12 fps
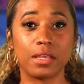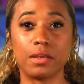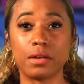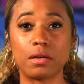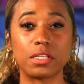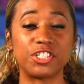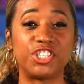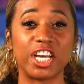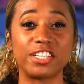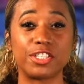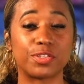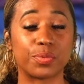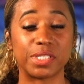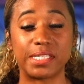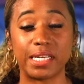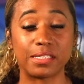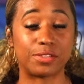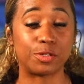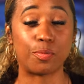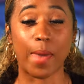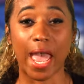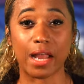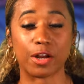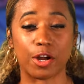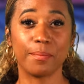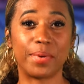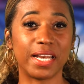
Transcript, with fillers: You know, the judge's critique do matter,